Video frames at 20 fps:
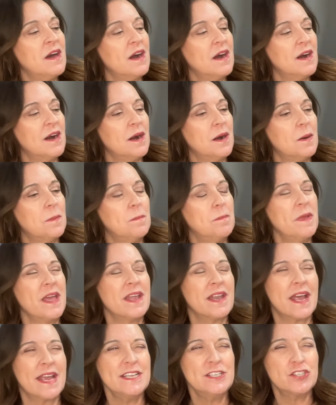Um,
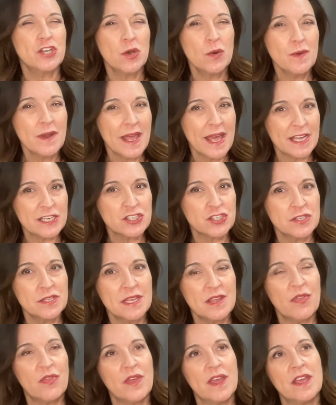and I don't actually
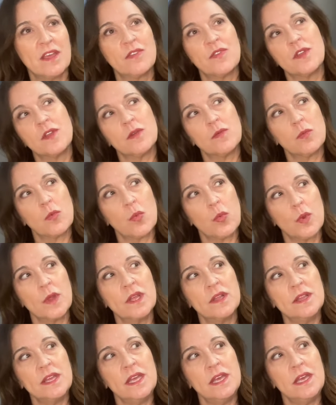think that it
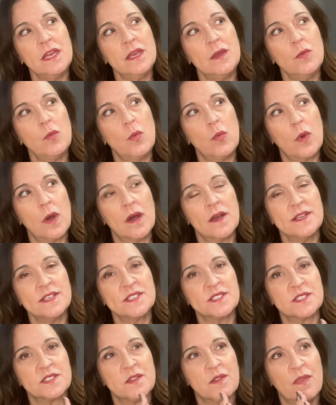really
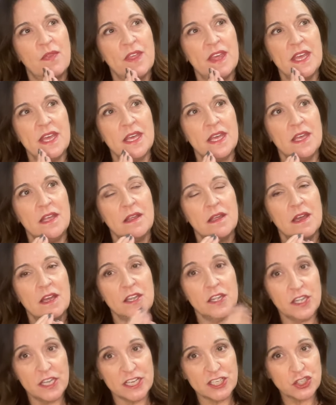was the
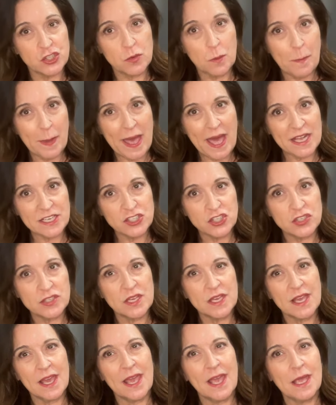initial batch
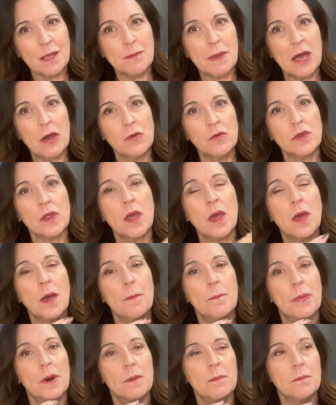that came out,
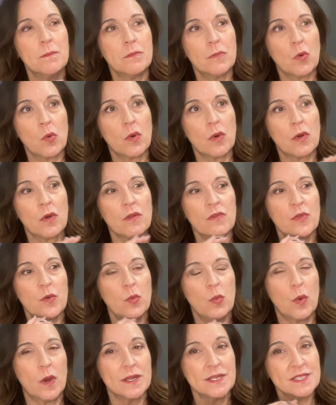but more the
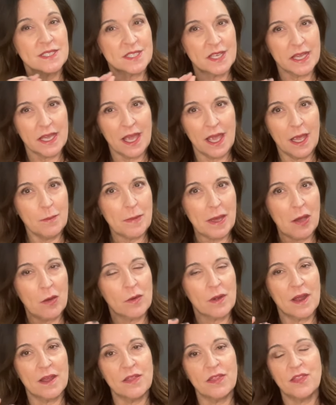ones that came
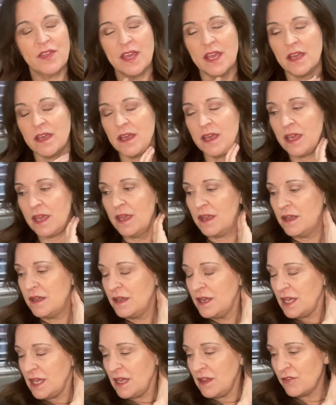out, I think, in
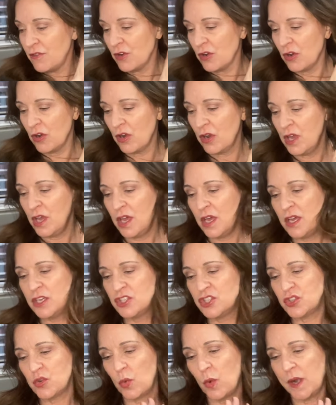either
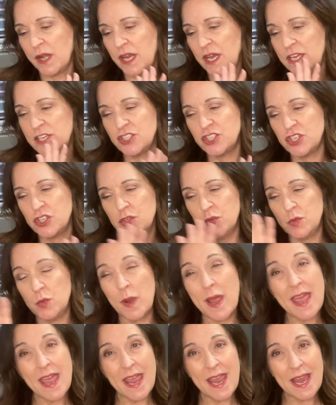twenty-two
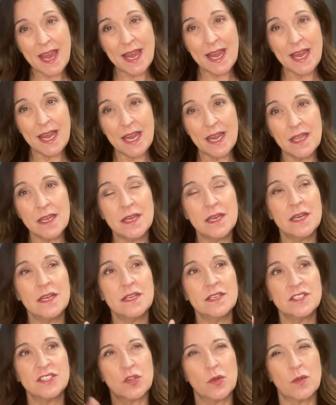A,
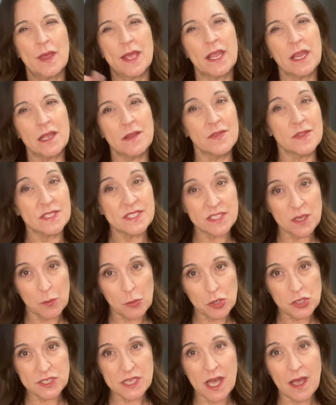so like in the
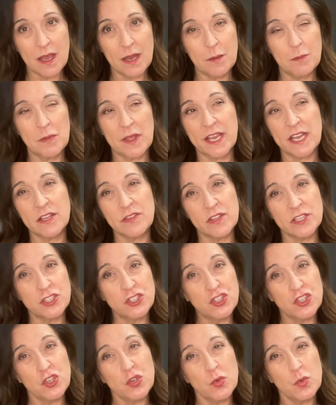summertime, like in the
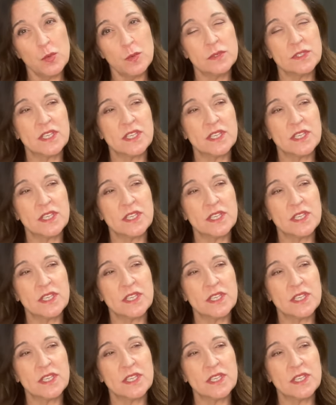June